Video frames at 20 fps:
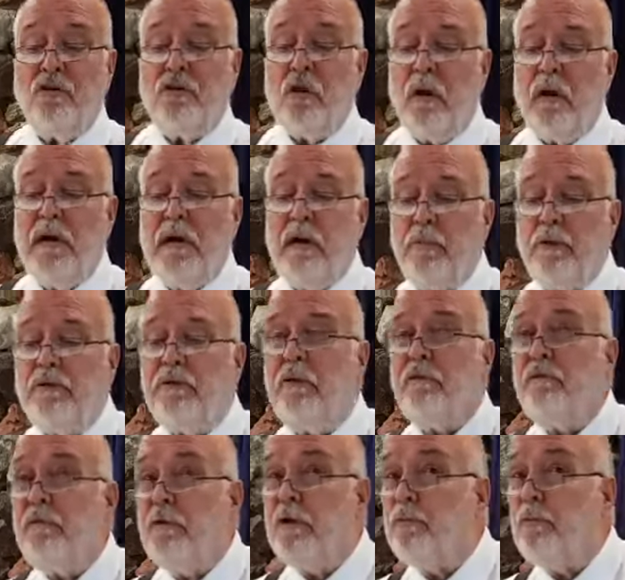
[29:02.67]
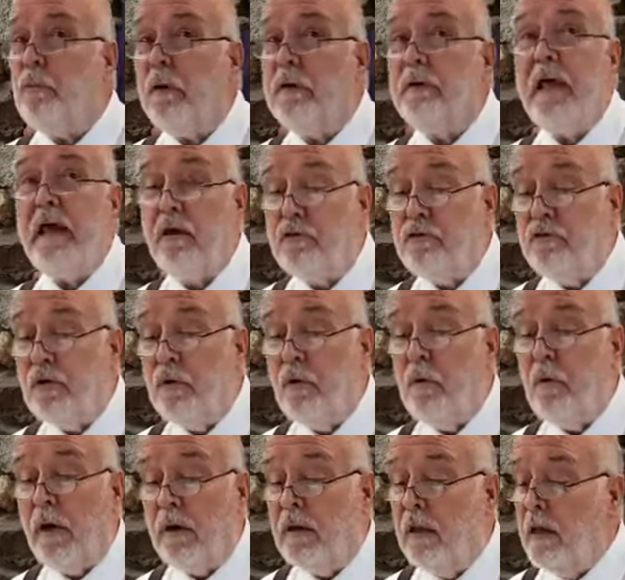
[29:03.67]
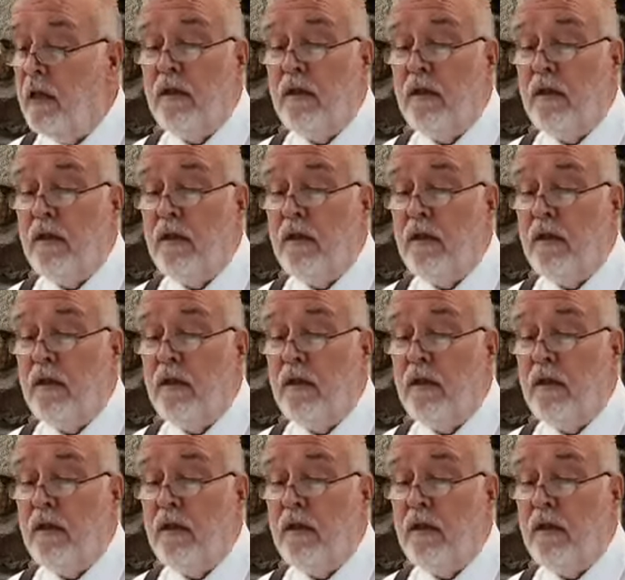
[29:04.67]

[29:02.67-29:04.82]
So he was the first one that could do it.